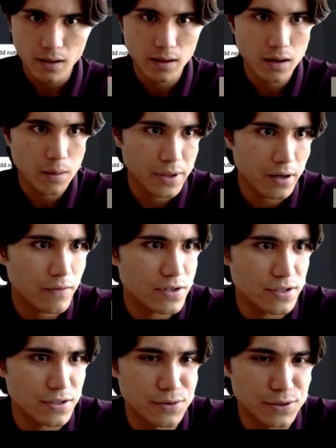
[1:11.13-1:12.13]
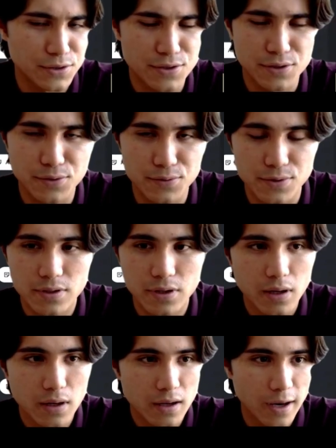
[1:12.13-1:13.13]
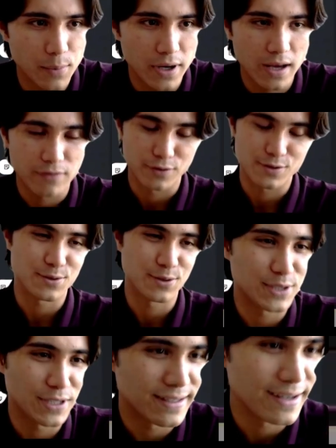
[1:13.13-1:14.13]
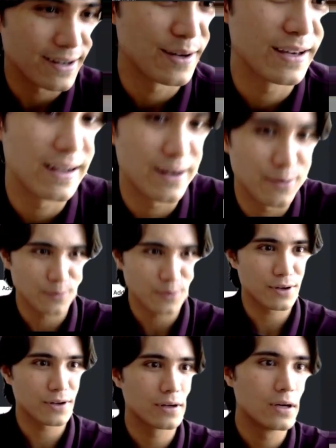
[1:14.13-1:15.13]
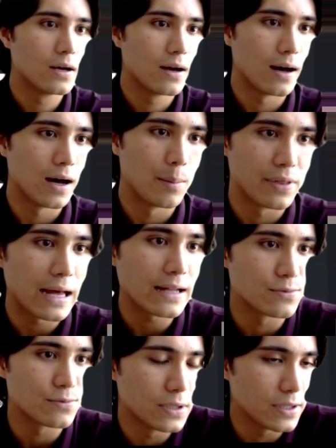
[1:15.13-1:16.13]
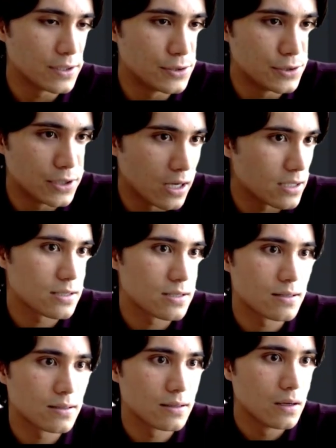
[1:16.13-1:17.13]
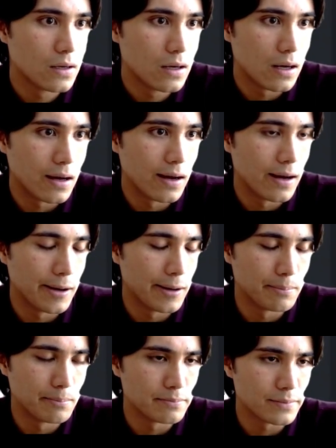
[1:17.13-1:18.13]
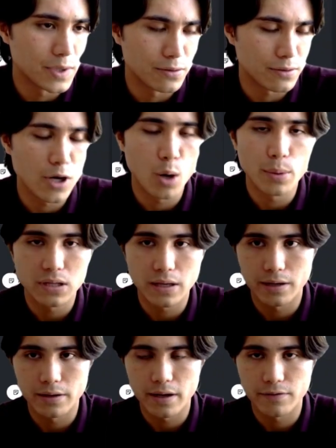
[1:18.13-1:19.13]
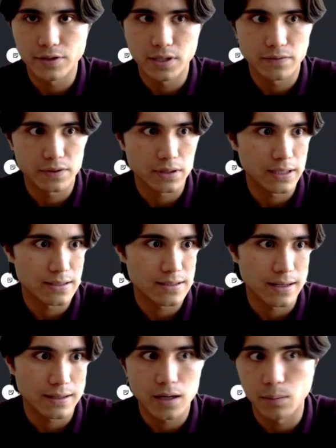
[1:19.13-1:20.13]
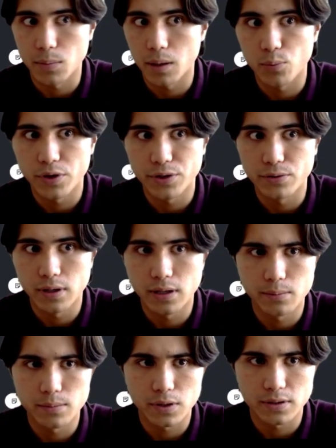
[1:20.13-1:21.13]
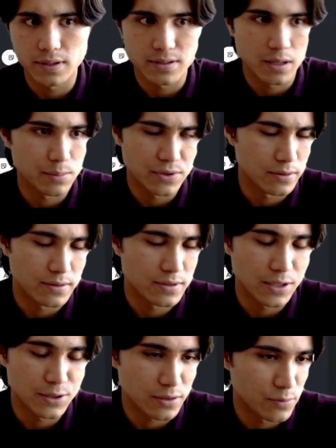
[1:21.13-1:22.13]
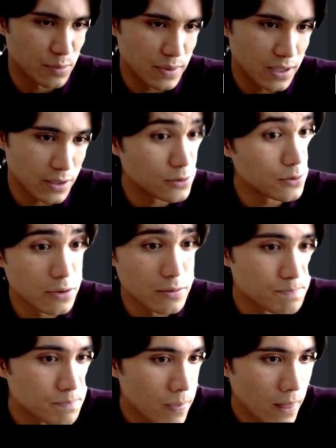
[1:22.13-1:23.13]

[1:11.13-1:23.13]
And then obviously you can just use whatever search in there and it'll work. That's really just combing the internet for different links that come up when you look this up. So it essentially would be like Google.